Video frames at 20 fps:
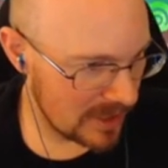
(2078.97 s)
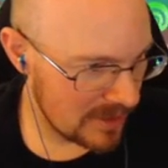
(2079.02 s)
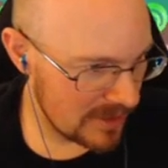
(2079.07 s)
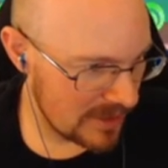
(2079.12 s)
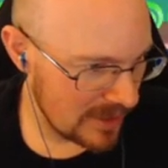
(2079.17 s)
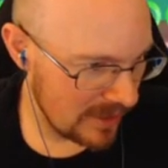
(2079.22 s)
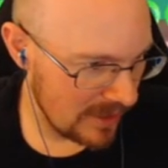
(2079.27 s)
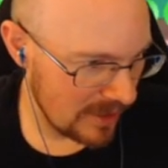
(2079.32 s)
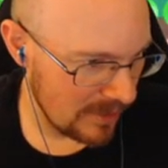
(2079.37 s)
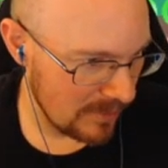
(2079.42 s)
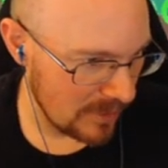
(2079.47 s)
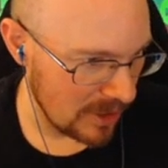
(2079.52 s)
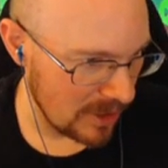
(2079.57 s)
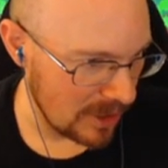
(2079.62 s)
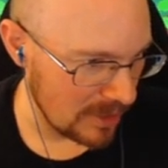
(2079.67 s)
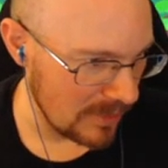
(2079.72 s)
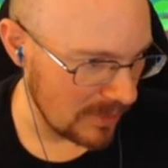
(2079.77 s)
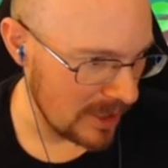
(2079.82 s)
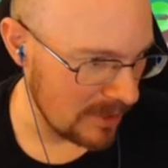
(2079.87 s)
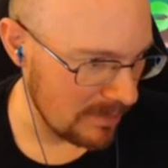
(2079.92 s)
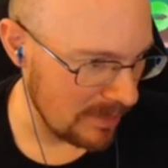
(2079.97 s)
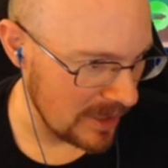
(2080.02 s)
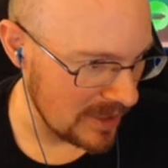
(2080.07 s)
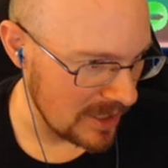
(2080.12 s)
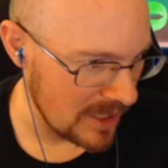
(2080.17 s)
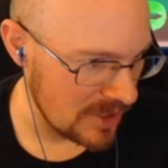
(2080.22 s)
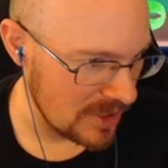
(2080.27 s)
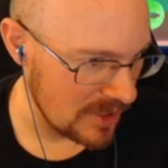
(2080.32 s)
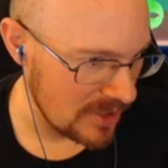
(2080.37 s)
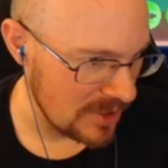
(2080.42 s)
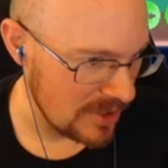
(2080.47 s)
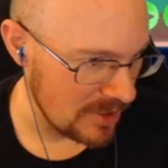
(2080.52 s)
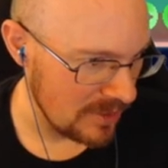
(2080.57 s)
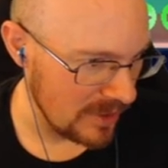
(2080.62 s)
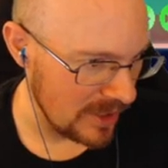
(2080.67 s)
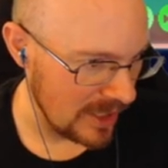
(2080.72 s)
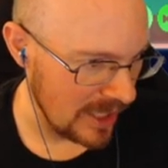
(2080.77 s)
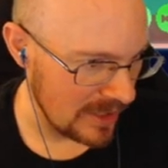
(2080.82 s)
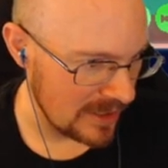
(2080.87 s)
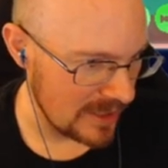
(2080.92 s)
and tearing. We're hardwired to pay attention to
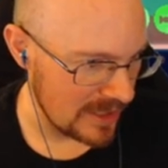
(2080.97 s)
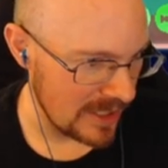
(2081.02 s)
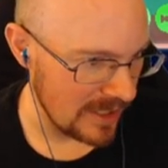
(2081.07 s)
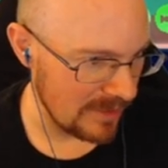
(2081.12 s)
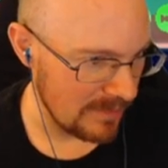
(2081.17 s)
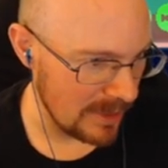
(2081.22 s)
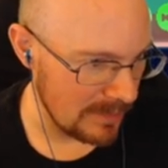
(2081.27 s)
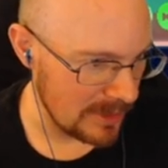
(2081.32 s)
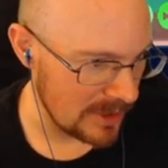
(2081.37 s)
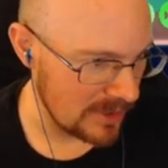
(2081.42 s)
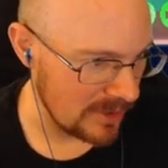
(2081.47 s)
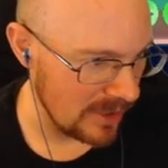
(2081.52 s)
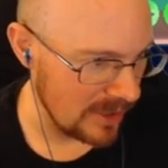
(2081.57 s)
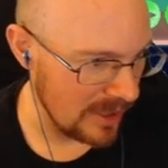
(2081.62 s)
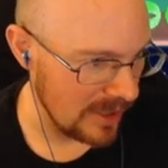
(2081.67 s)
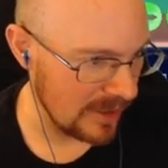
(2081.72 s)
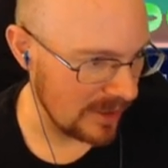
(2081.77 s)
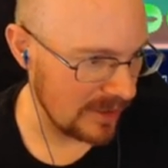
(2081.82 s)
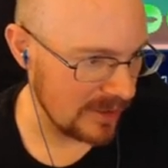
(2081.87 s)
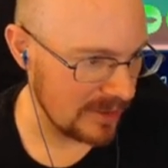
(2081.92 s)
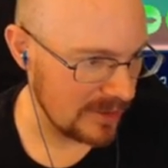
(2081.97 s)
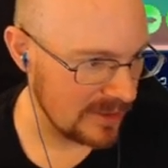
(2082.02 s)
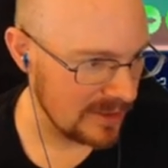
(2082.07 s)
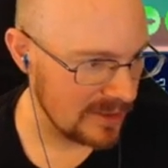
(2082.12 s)
and hate the sound of babies crying.